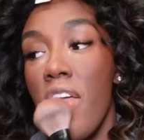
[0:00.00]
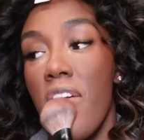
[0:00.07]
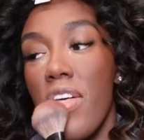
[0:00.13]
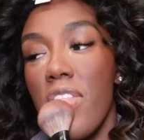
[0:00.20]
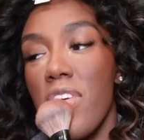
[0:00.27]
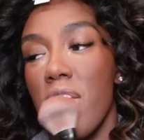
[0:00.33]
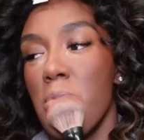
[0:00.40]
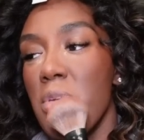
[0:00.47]

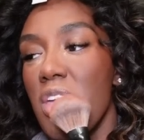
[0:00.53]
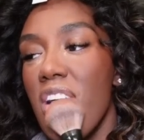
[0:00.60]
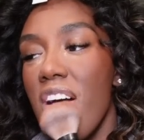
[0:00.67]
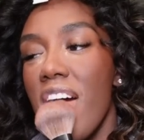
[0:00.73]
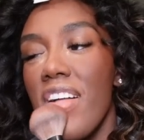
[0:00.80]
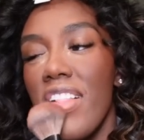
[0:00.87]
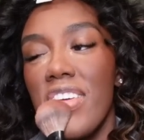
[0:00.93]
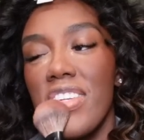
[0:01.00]
And then me and
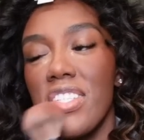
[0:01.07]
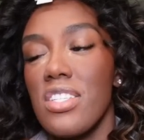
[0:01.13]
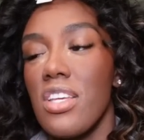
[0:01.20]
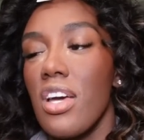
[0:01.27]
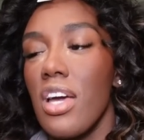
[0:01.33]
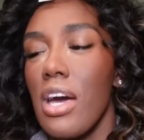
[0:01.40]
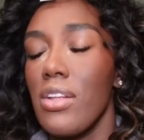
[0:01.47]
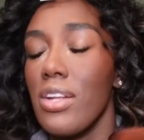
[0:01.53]
Ila just
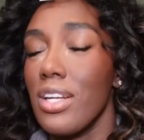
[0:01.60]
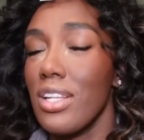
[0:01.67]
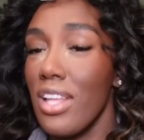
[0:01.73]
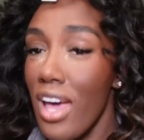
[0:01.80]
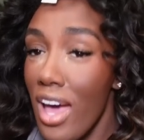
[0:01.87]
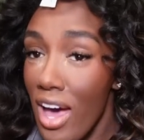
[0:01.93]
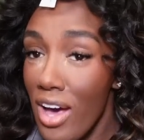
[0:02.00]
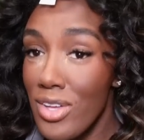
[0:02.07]
hung out at
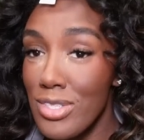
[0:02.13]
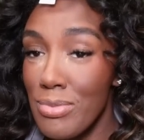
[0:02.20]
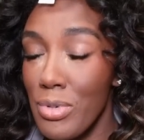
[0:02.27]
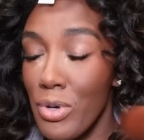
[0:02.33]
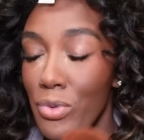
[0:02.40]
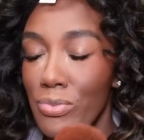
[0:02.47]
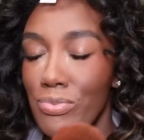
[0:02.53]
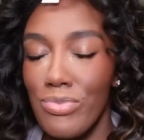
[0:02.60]
the house,
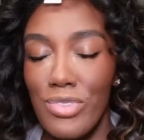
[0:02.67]
but